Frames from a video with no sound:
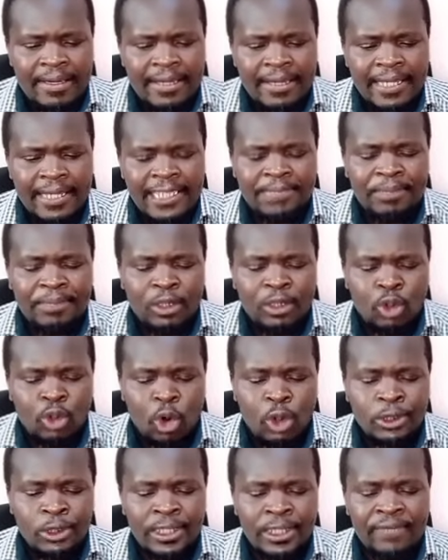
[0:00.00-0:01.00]
is
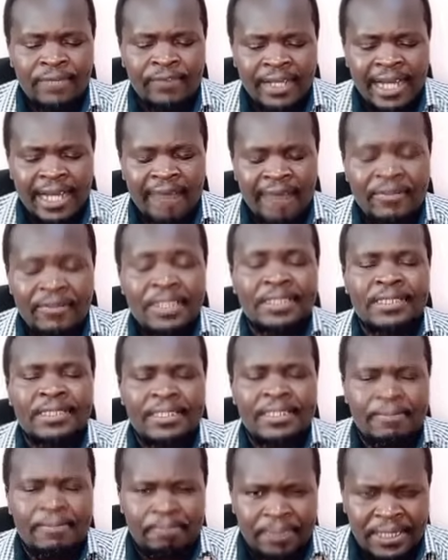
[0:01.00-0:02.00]
because if Rigathi is
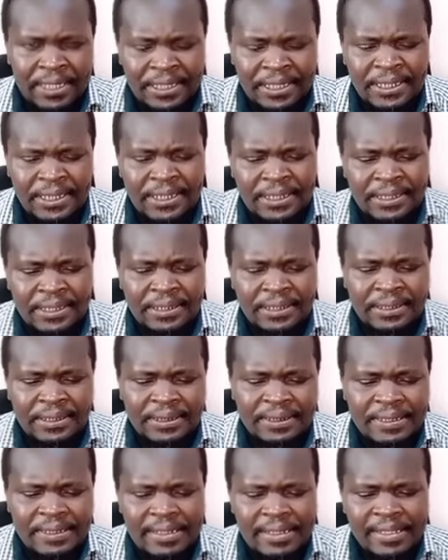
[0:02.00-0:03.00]
impeached,